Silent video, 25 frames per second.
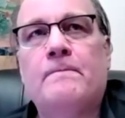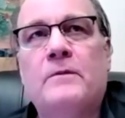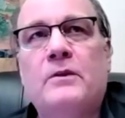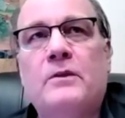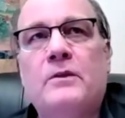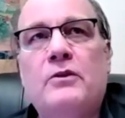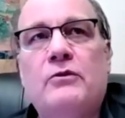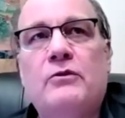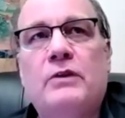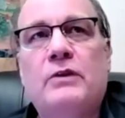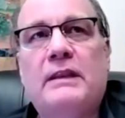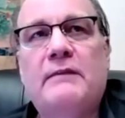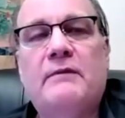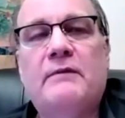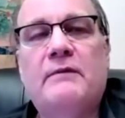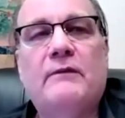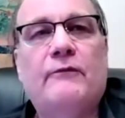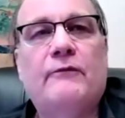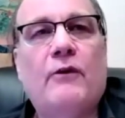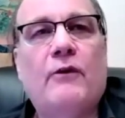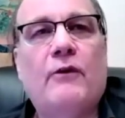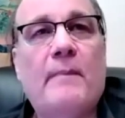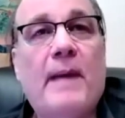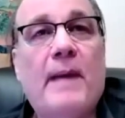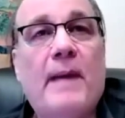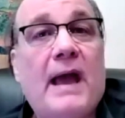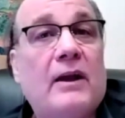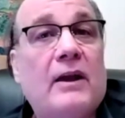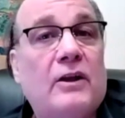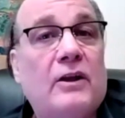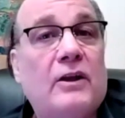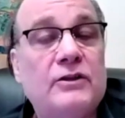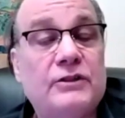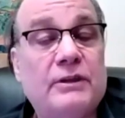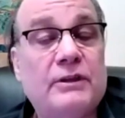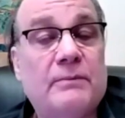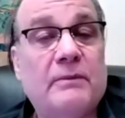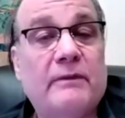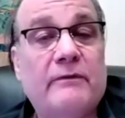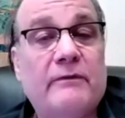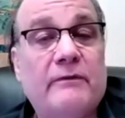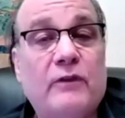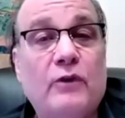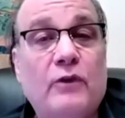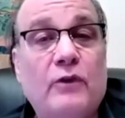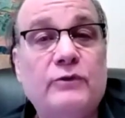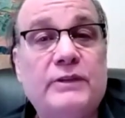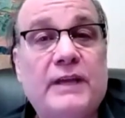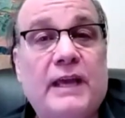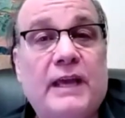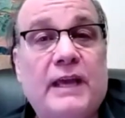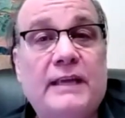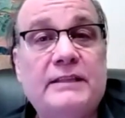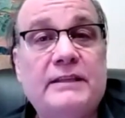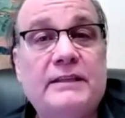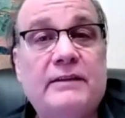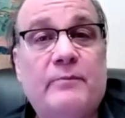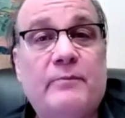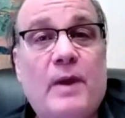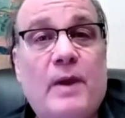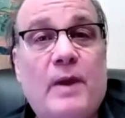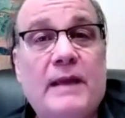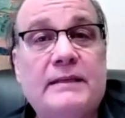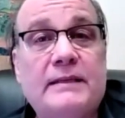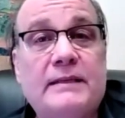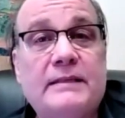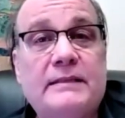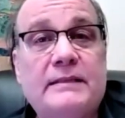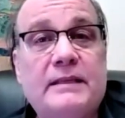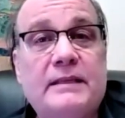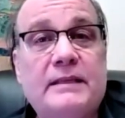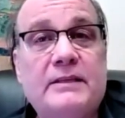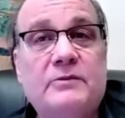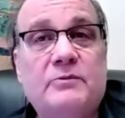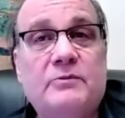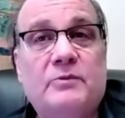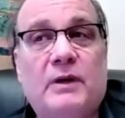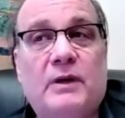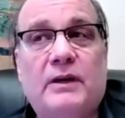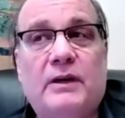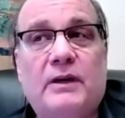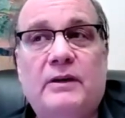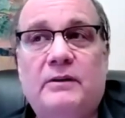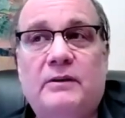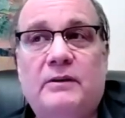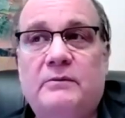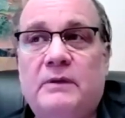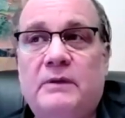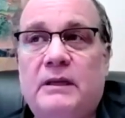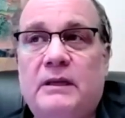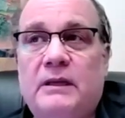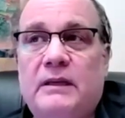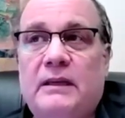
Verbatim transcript: you could even fall back on some of those kinds of practices where